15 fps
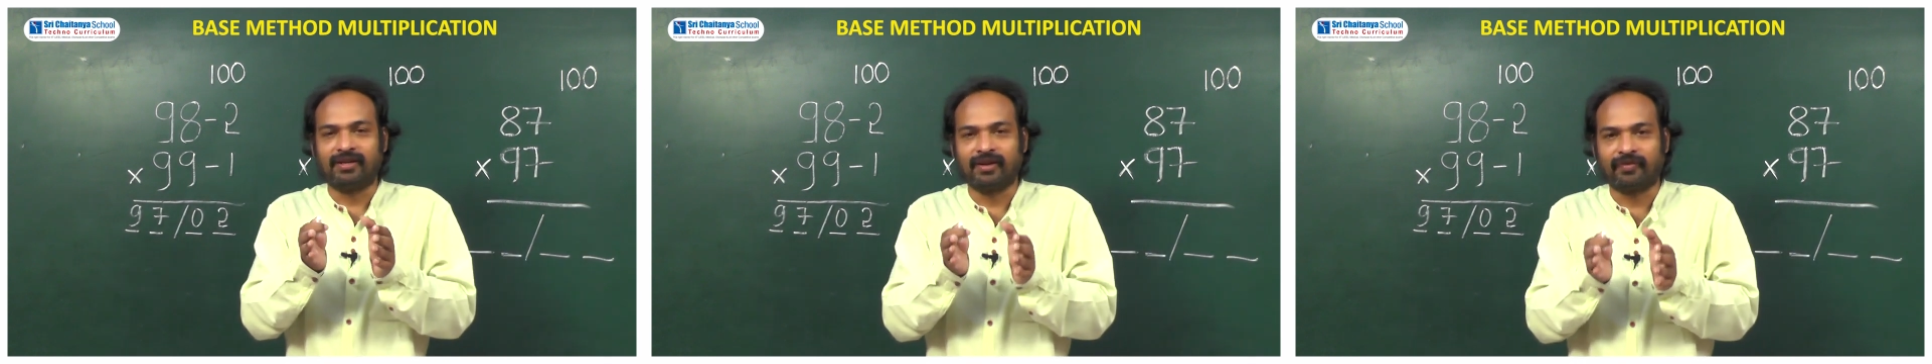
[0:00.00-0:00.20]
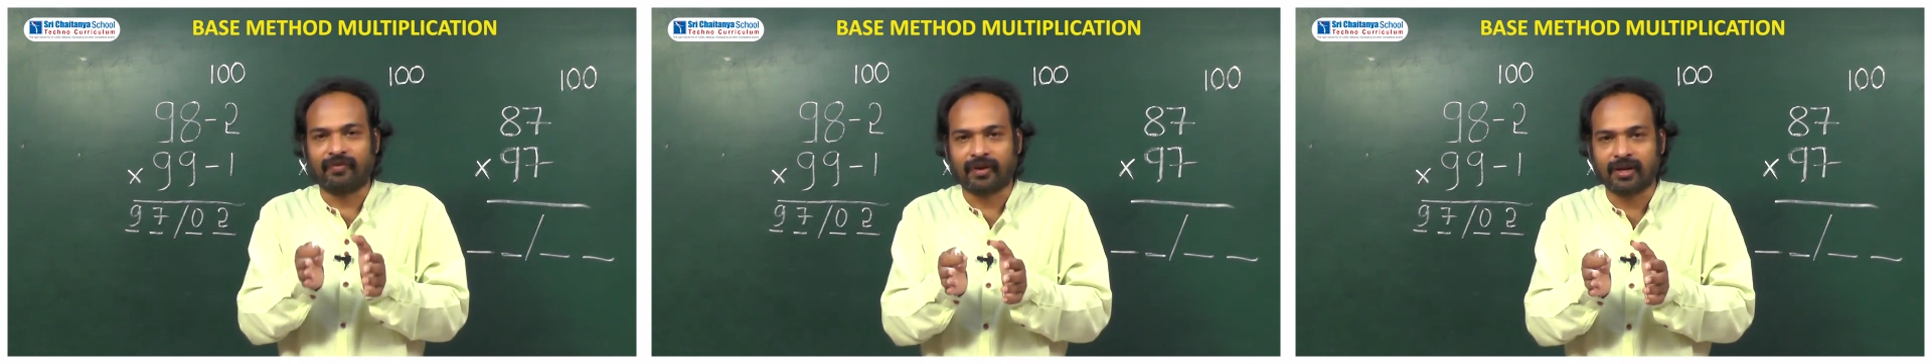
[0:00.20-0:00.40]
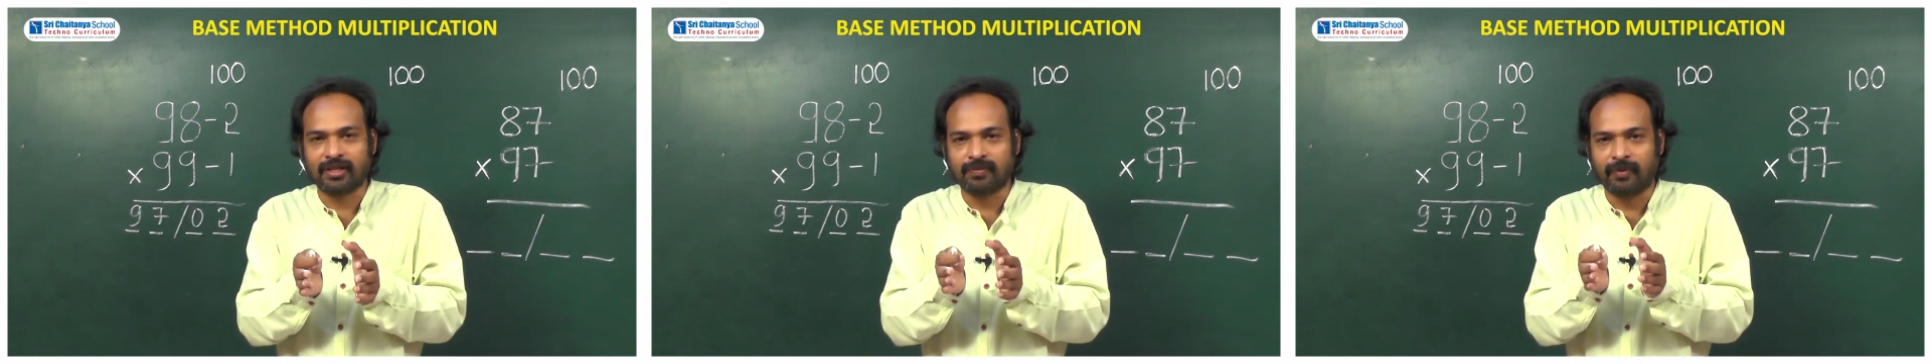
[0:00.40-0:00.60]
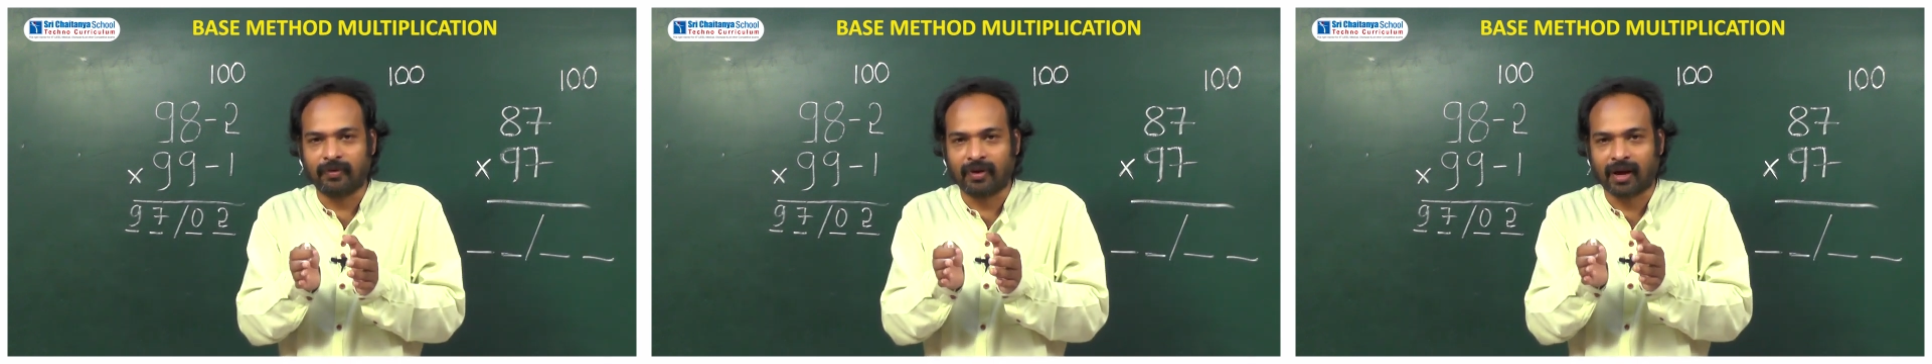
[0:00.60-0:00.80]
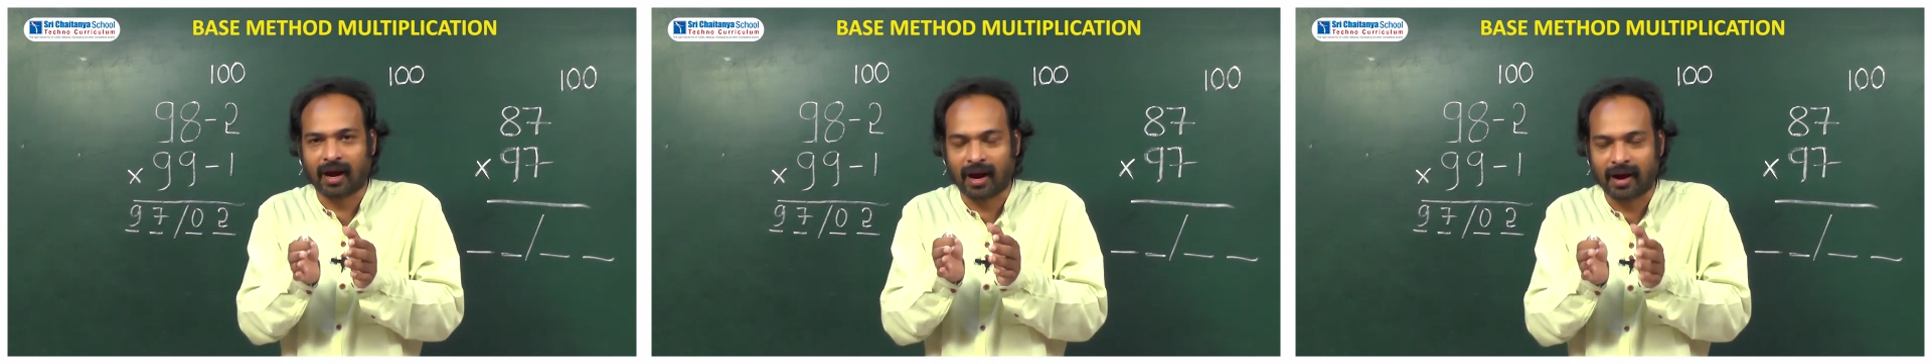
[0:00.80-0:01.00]
difference
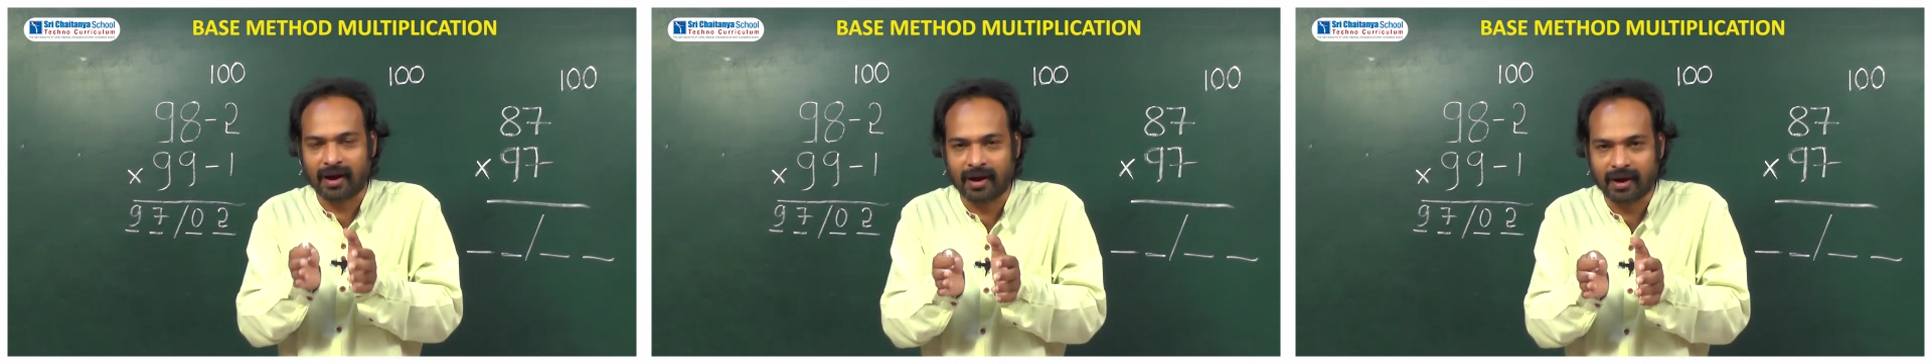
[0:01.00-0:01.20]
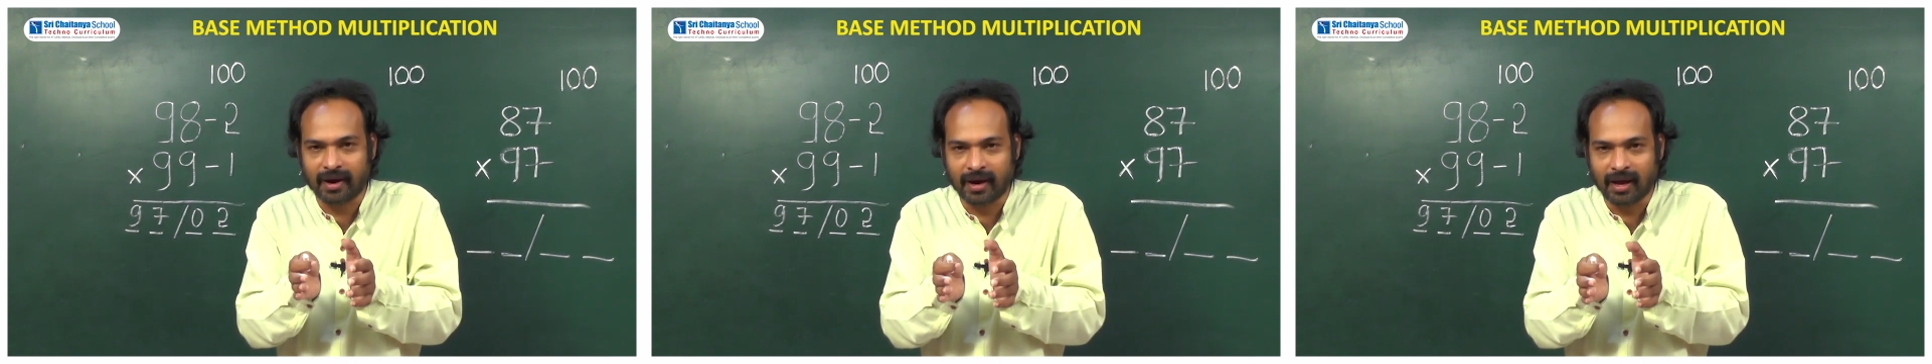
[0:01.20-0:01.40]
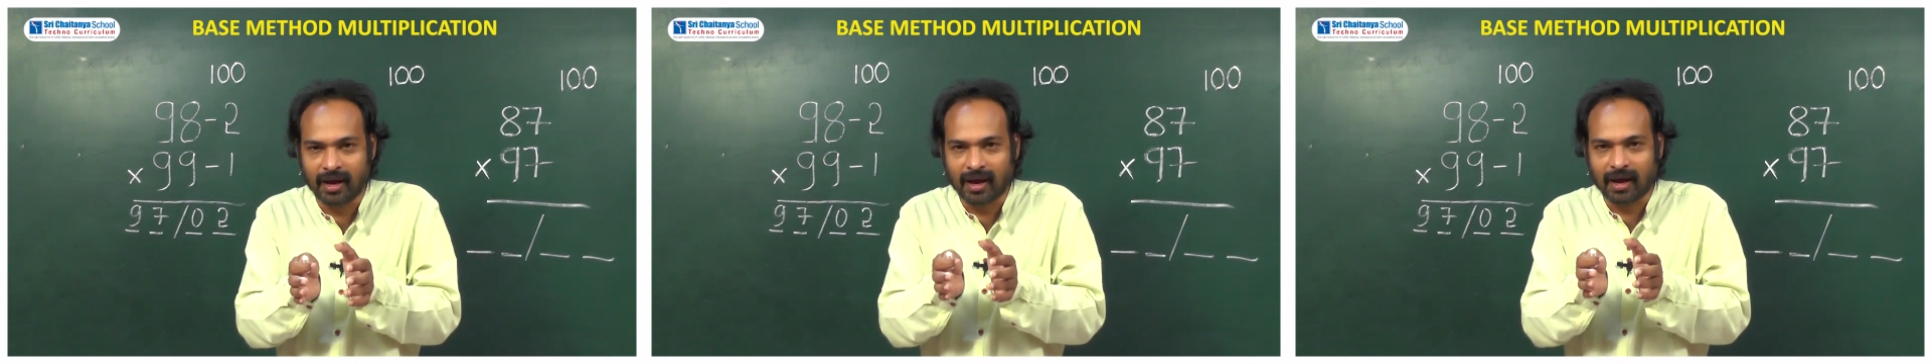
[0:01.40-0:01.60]
between one hundred